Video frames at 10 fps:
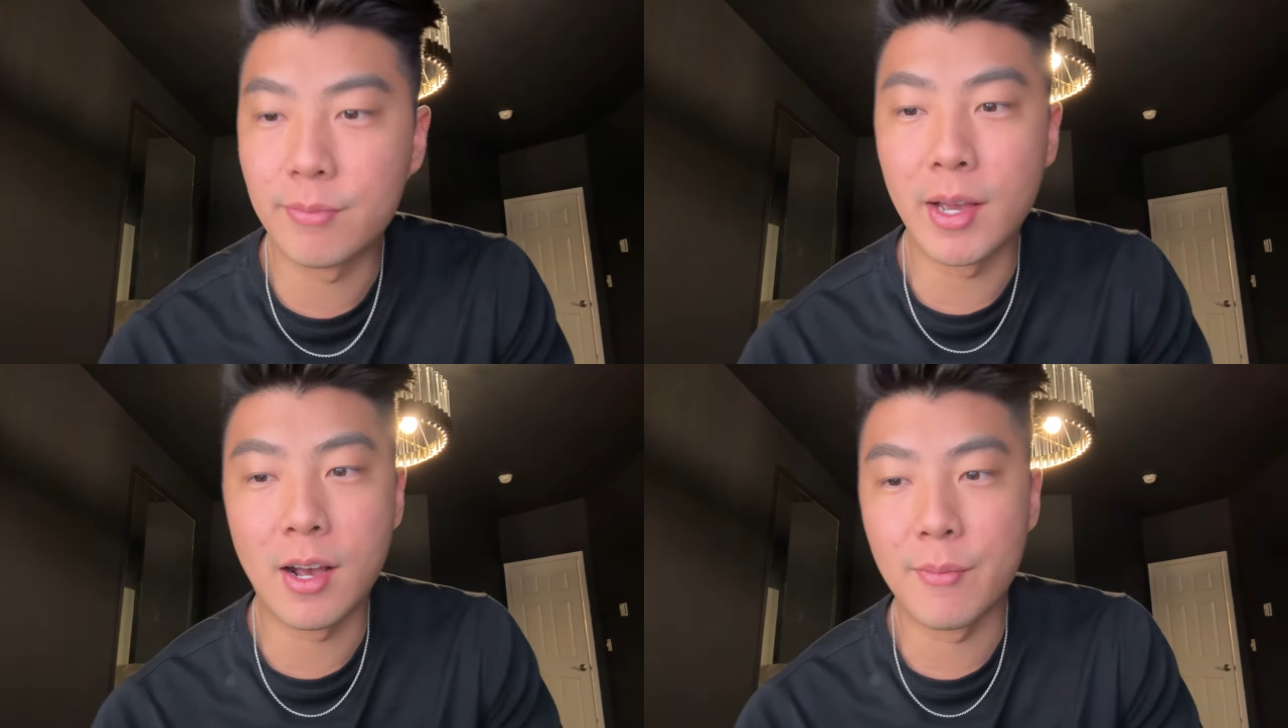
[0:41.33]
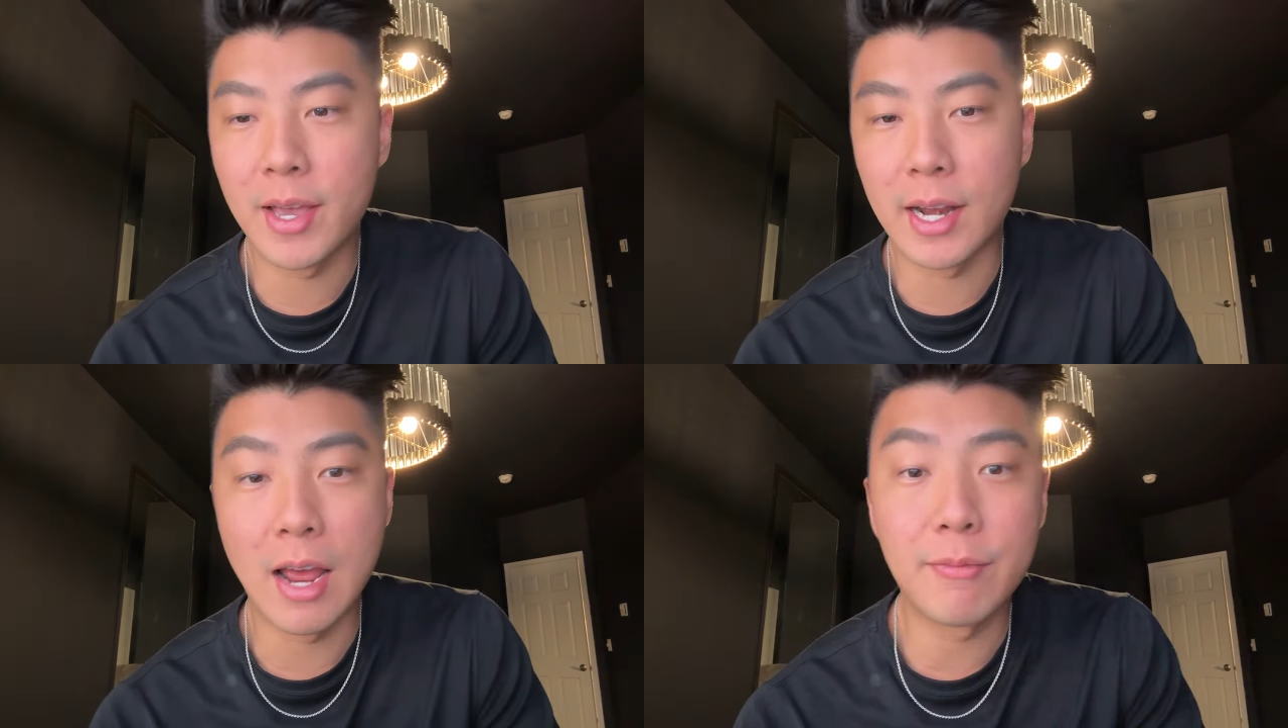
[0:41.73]
no,
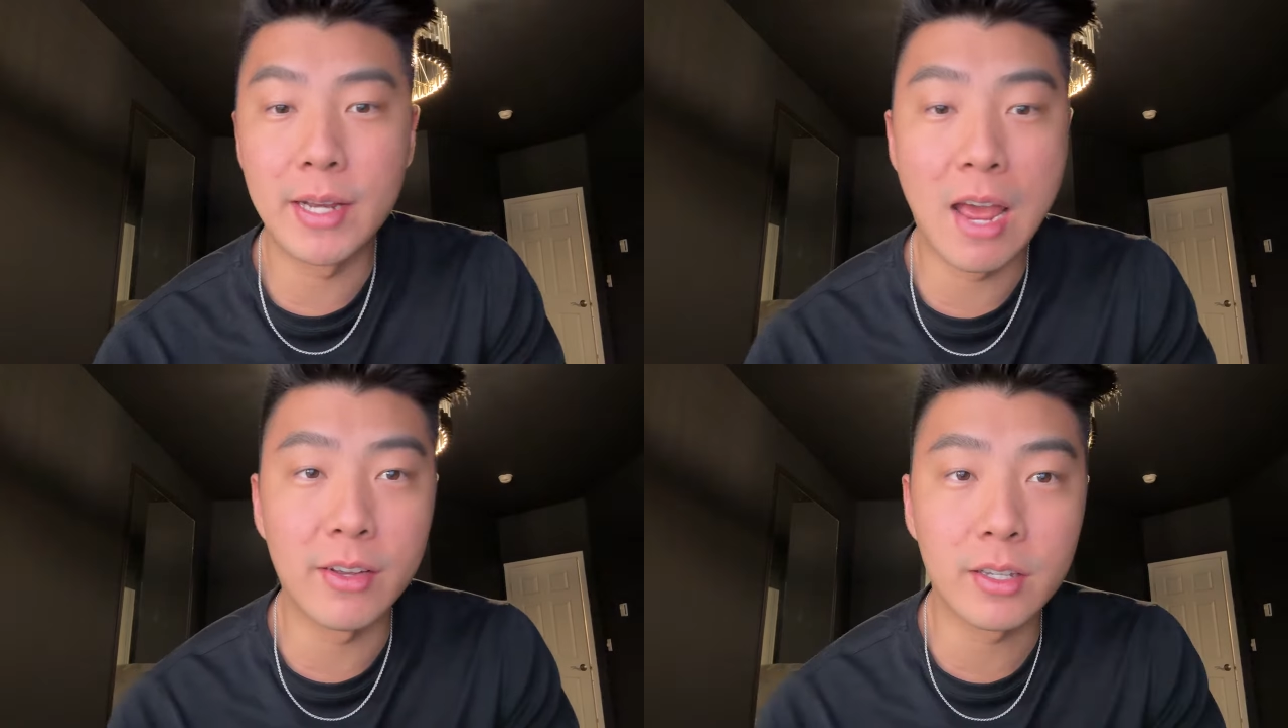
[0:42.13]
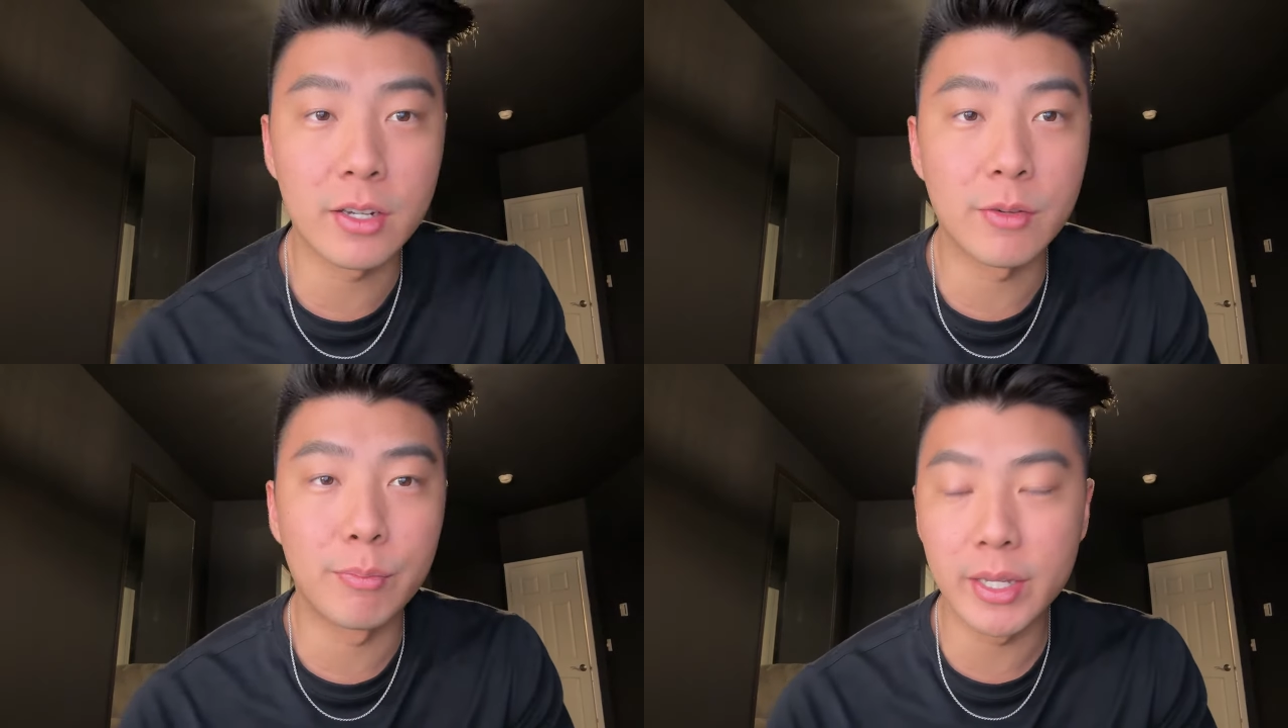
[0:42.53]
man, I've been having
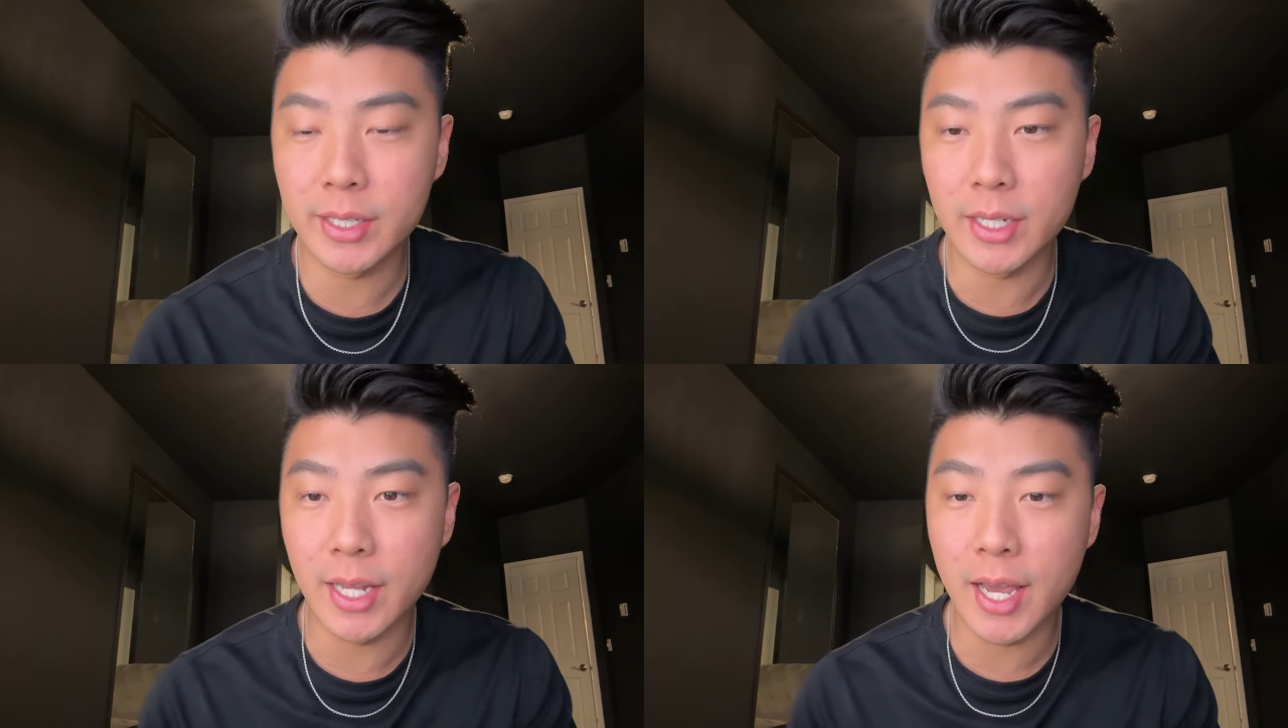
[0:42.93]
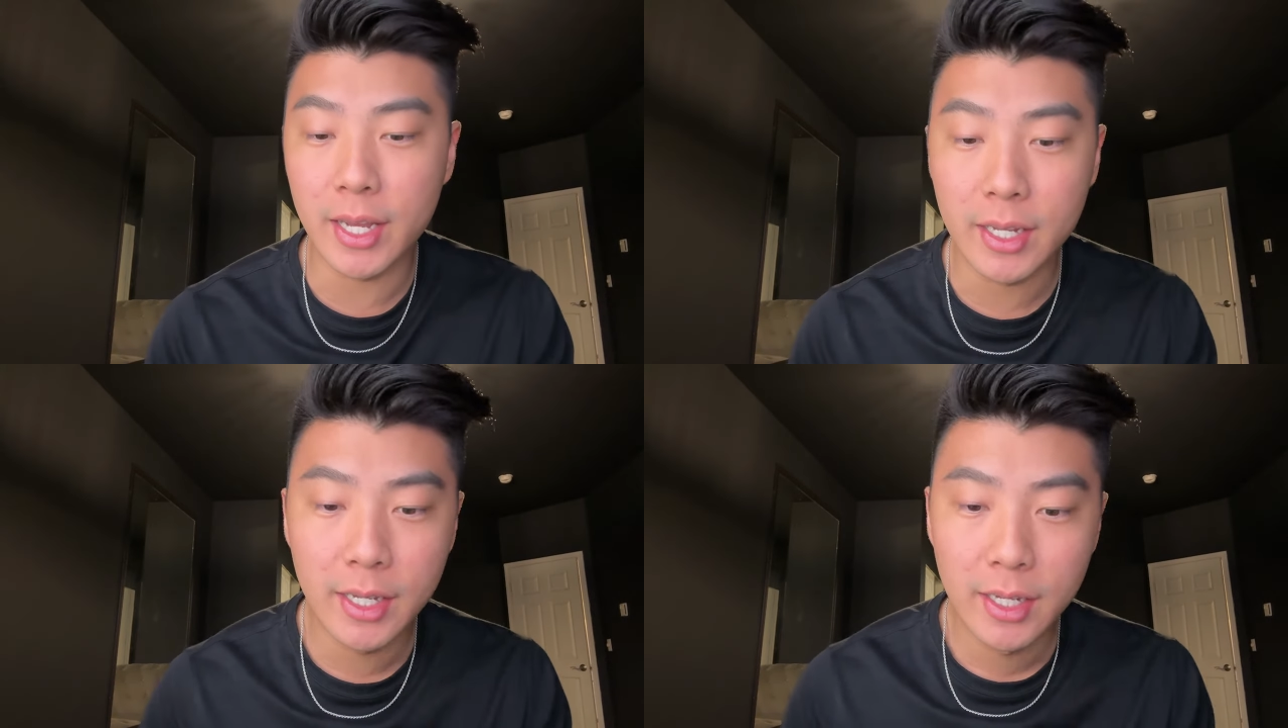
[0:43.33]
such a busy day.